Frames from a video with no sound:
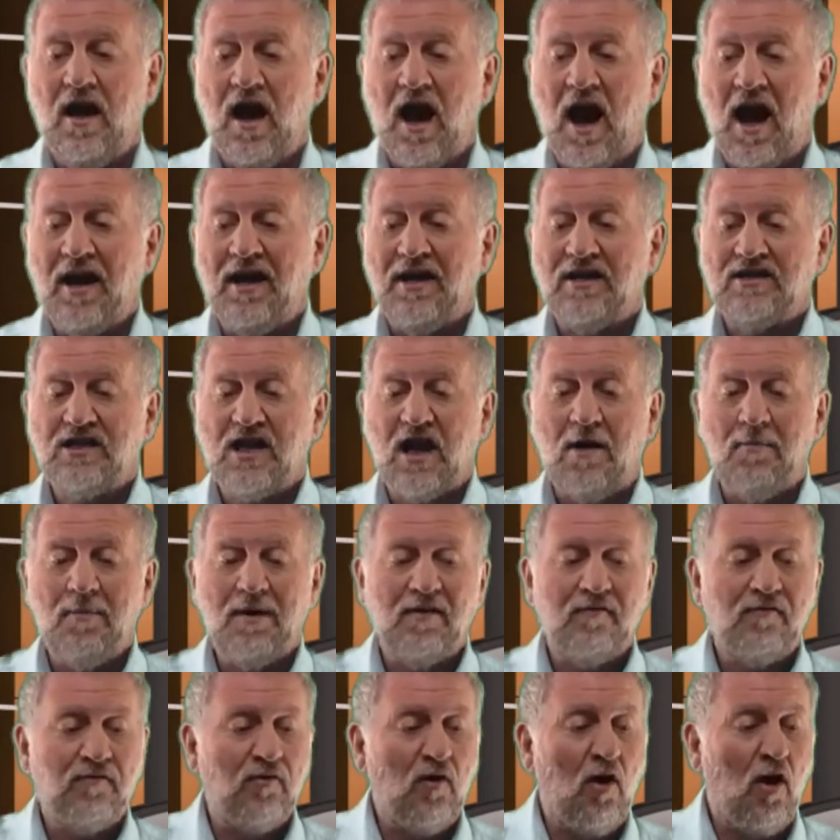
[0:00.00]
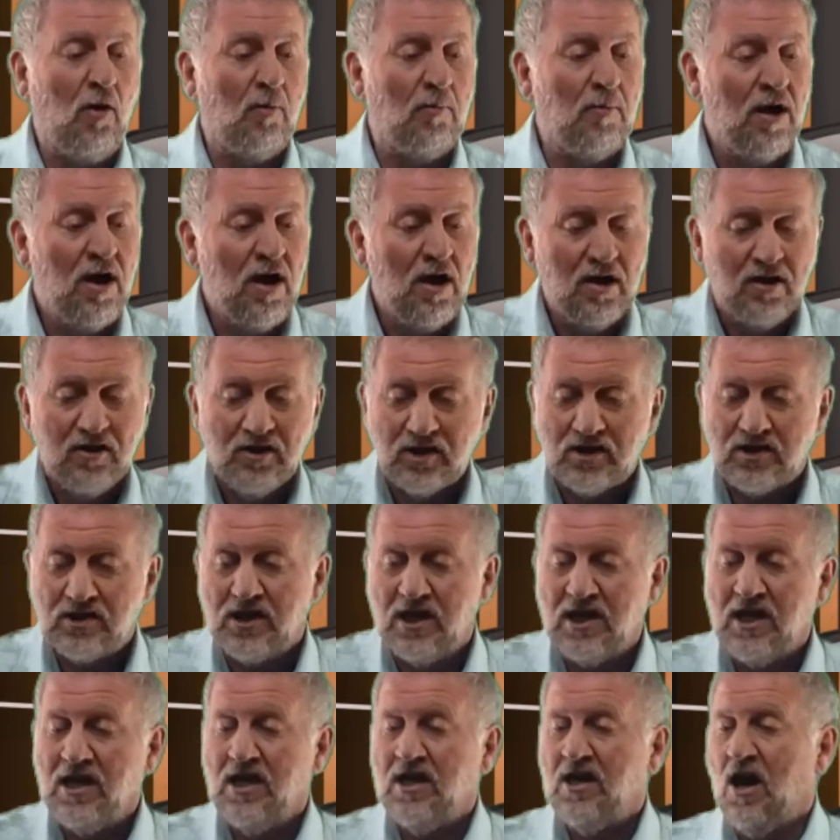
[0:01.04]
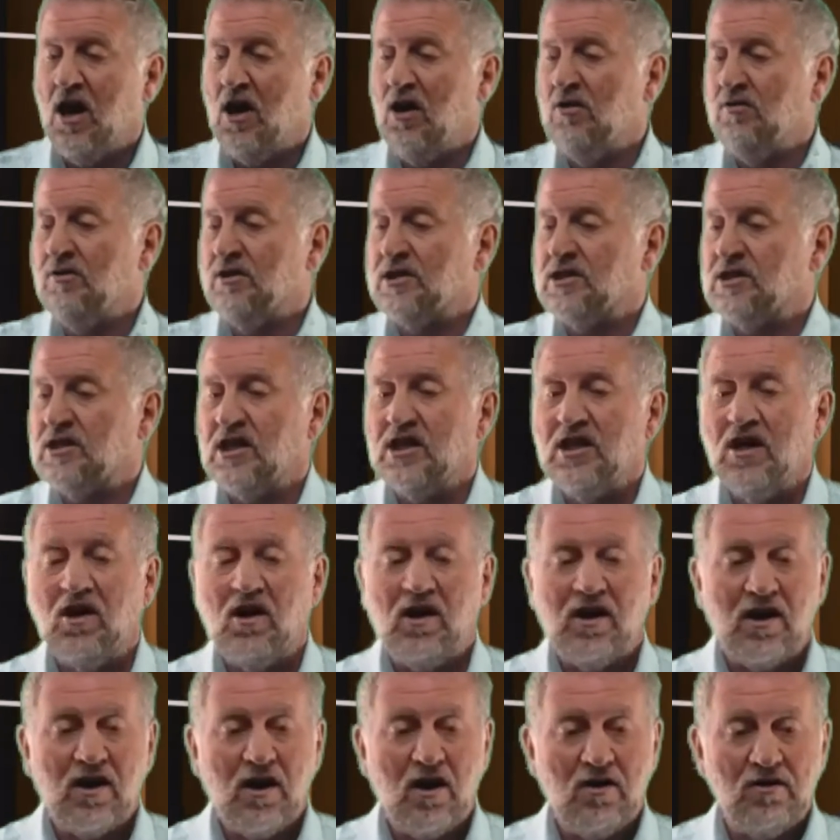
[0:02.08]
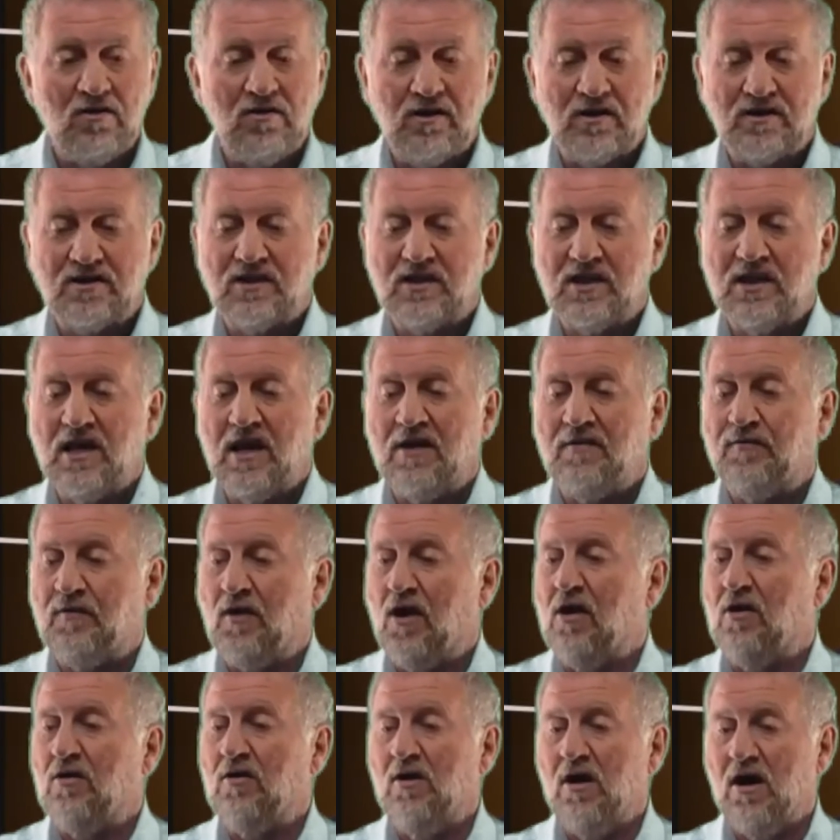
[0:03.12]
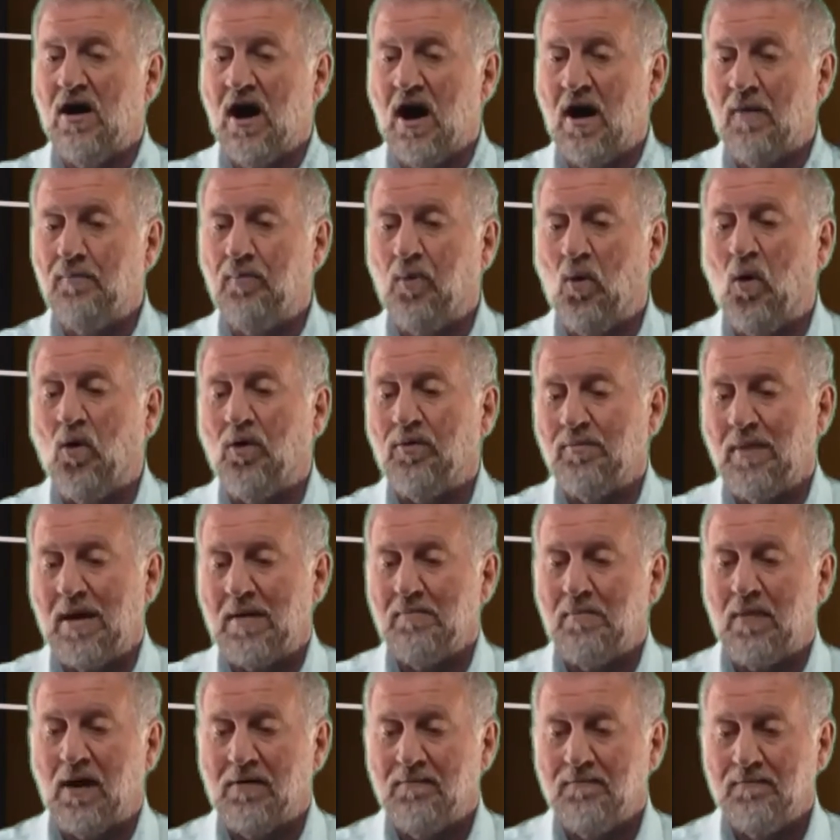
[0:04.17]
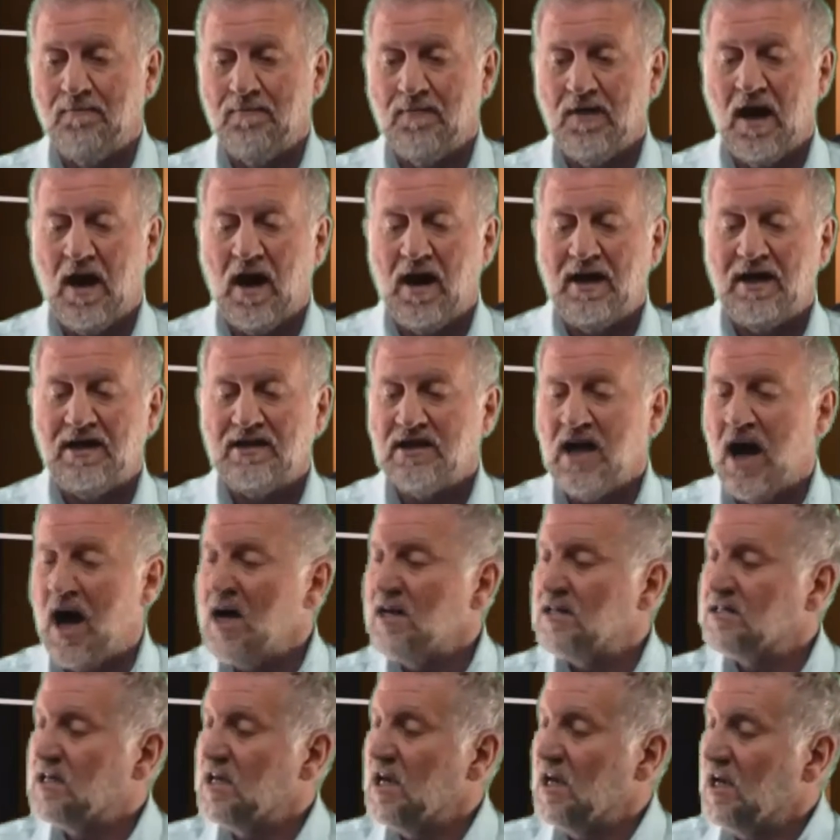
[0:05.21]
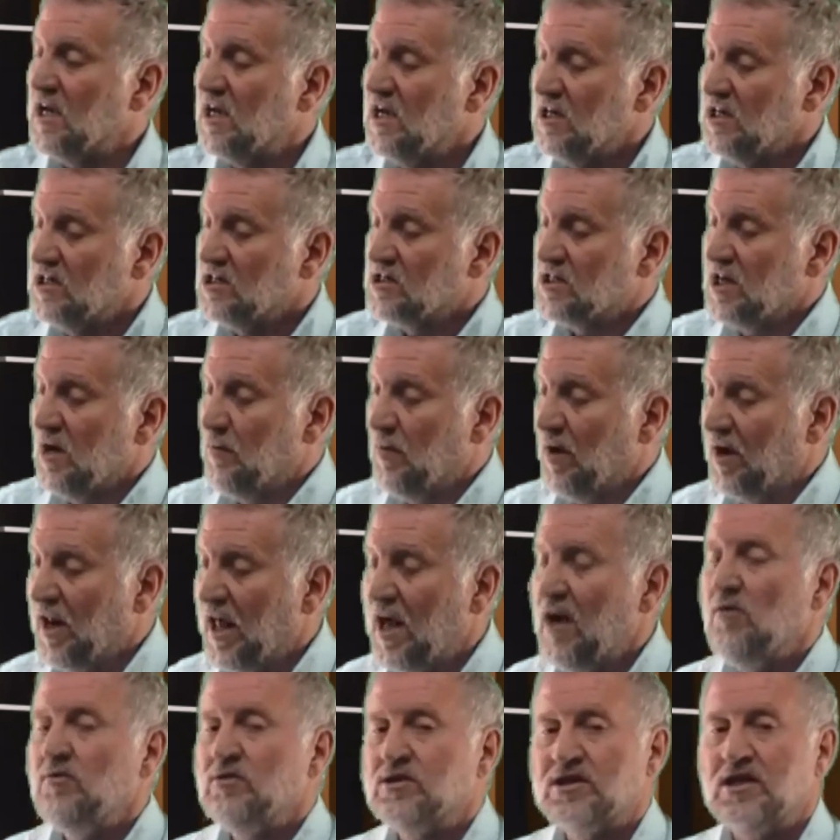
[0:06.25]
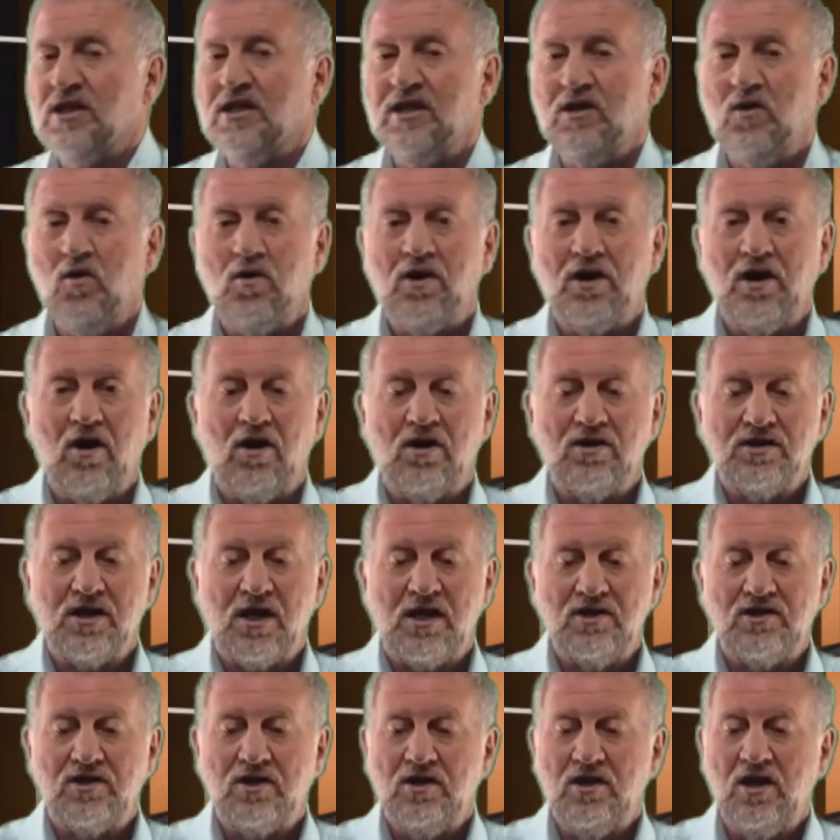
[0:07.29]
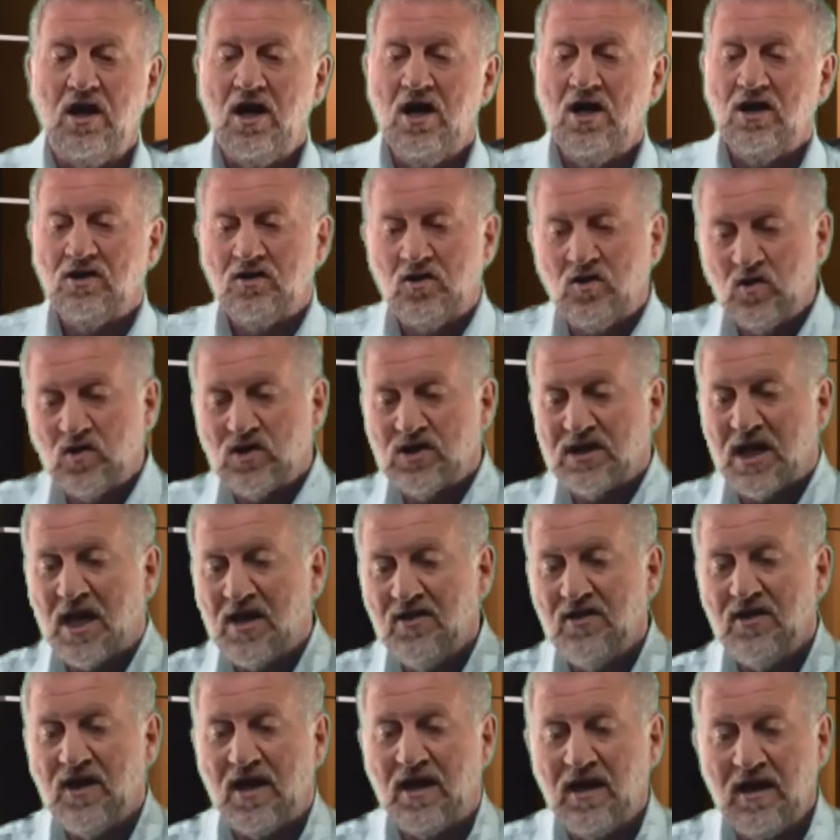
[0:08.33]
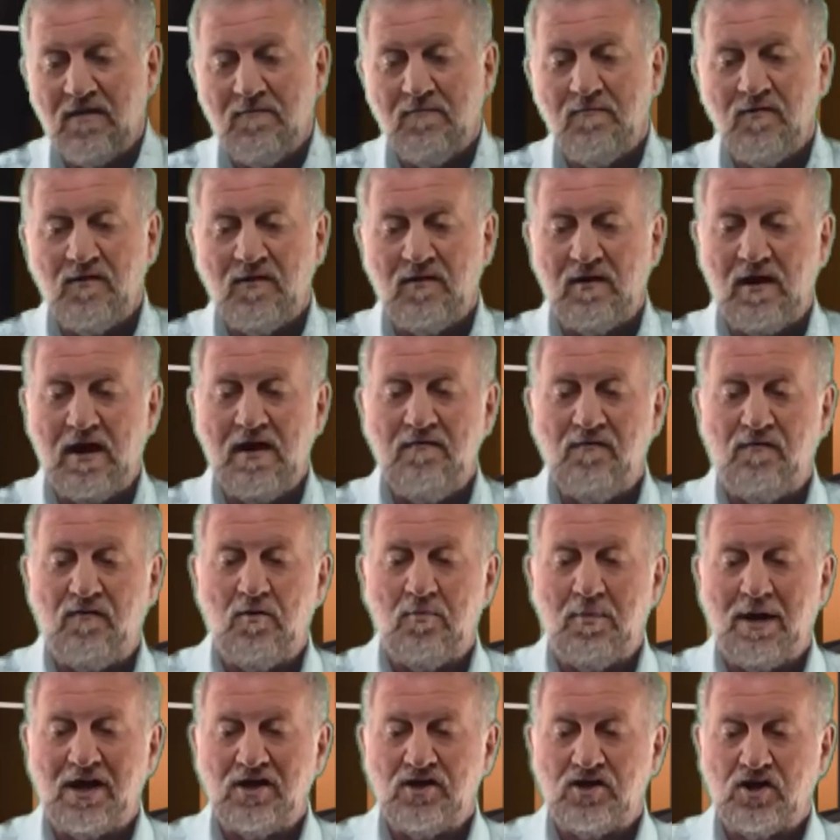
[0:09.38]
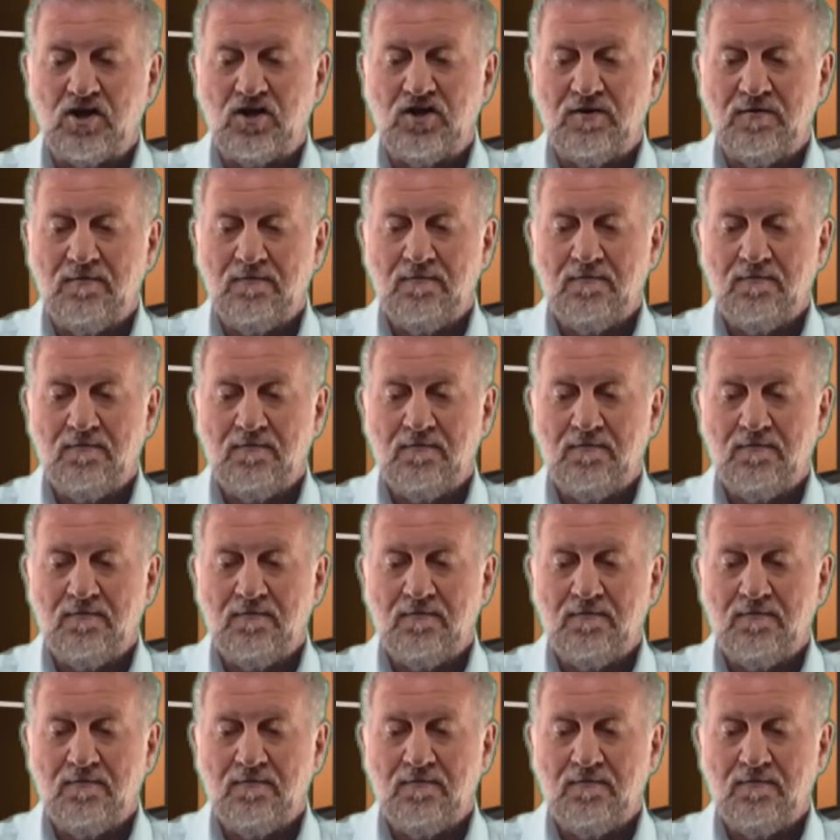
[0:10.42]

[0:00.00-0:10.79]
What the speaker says: And it's coming from the CEO, the CIO, the CFO, a board member. And it's asking someone else in the organisation to send them information.